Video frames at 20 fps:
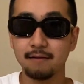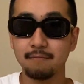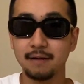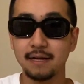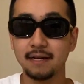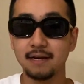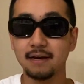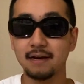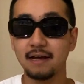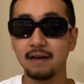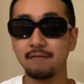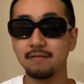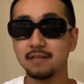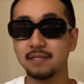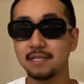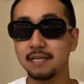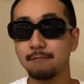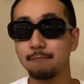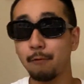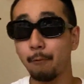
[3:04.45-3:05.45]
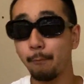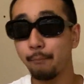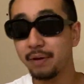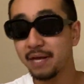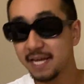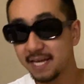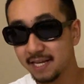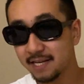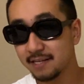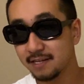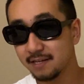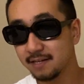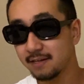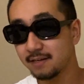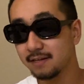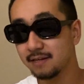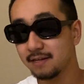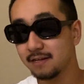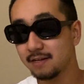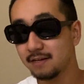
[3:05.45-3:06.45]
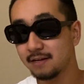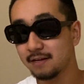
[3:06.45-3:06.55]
may not have the same opinion